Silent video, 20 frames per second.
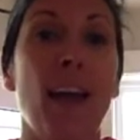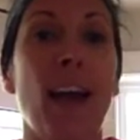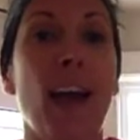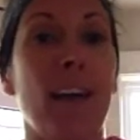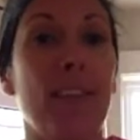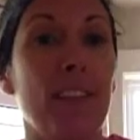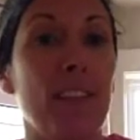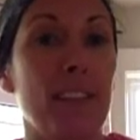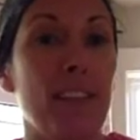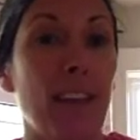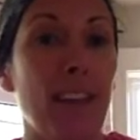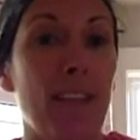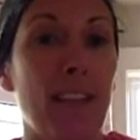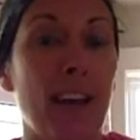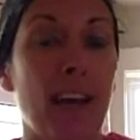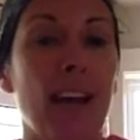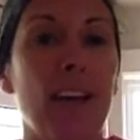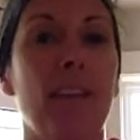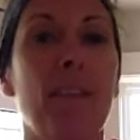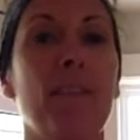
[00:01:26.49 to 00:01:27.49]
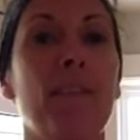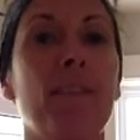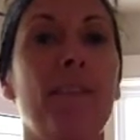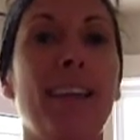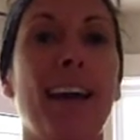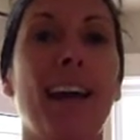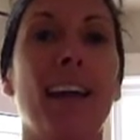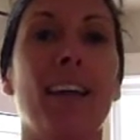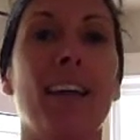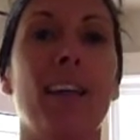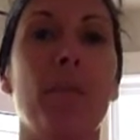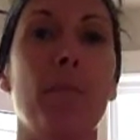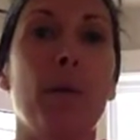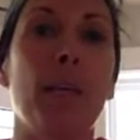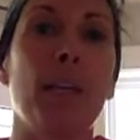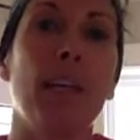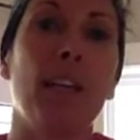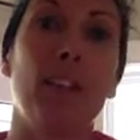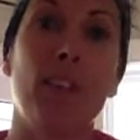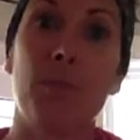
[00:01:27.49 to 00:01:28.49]
Having said that, that can
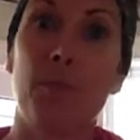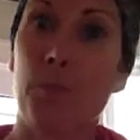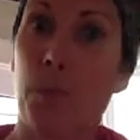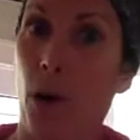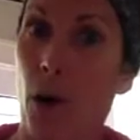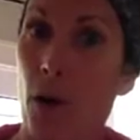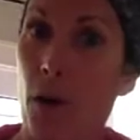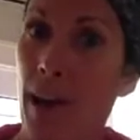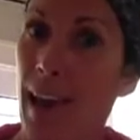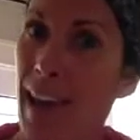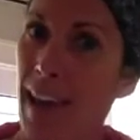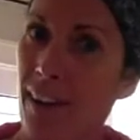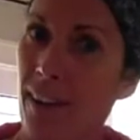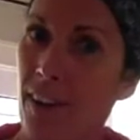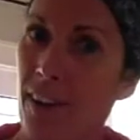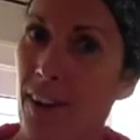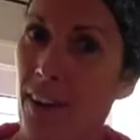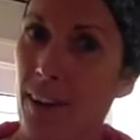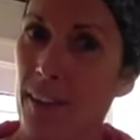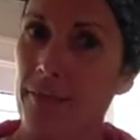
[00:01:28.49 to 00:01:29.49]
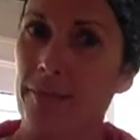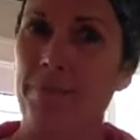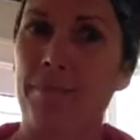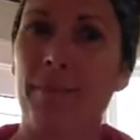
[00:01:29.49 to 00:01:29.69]
be a pro and a con.